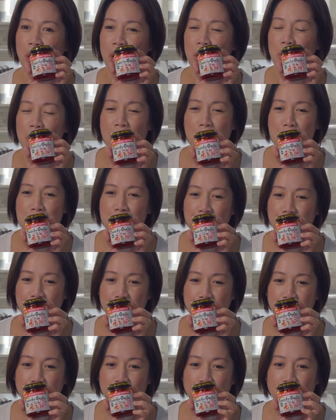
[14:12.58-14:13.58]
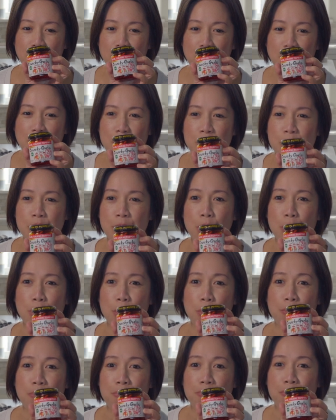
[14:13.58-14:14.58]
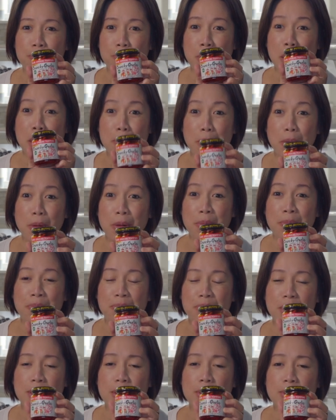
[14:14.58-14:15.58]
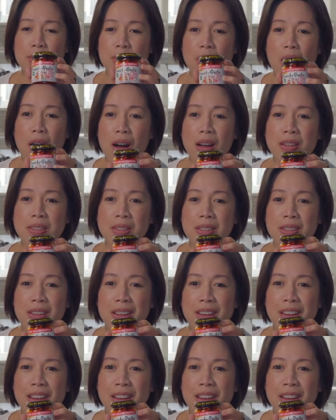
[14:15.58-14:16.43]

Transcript: Okay. So, people, this sauce,